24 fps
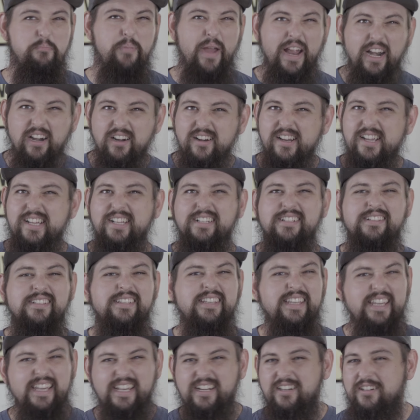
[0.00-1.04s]

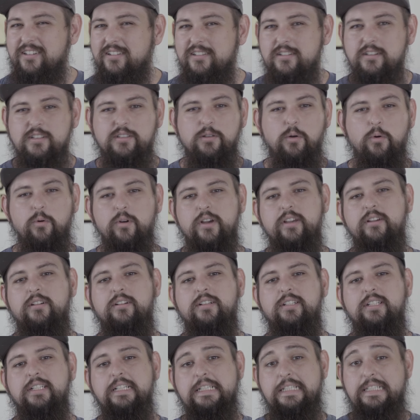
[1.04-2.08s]
bearings, gears,
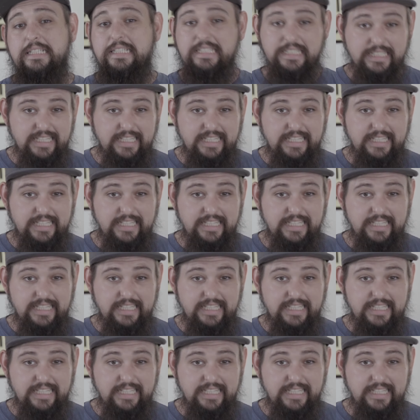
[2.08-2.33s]
oil,